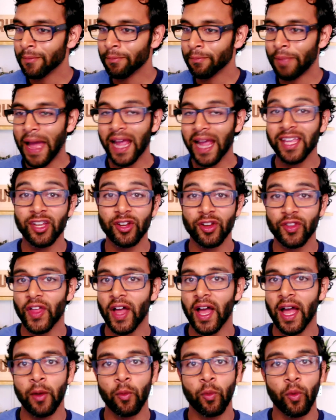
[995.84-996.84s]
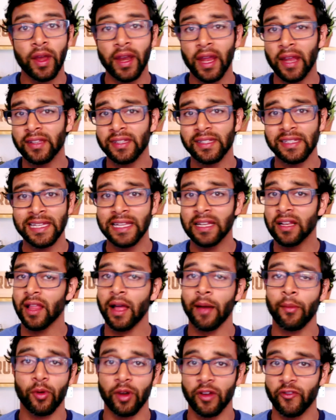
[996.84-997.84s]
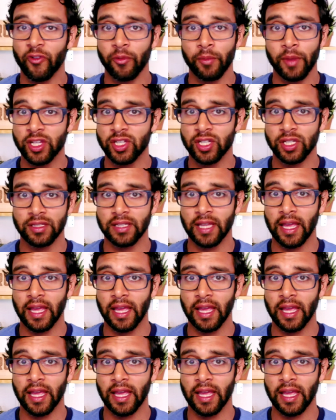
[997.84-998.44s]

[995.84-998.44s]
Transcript: Back of your thigh, one, I need a lot more information